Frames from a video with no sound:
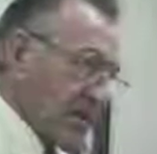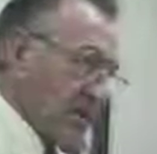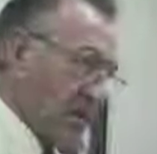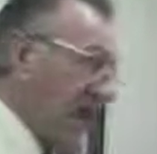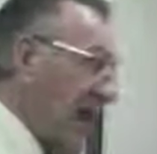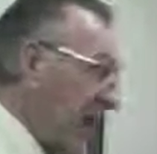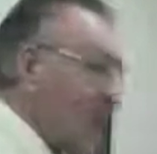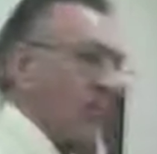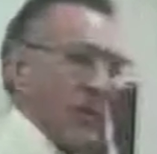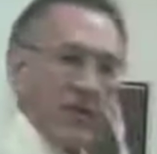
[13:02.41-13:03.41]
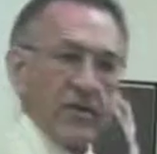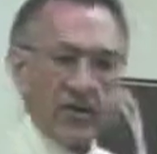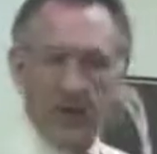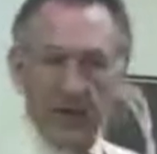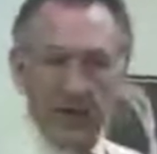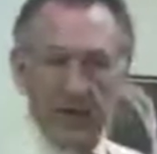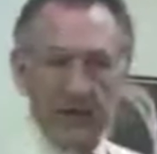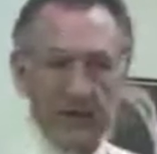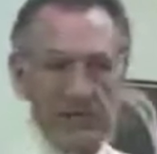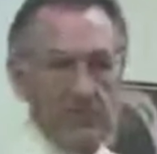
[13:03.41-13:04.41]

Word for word: Well, I, I don't know. Well, there you, there you are.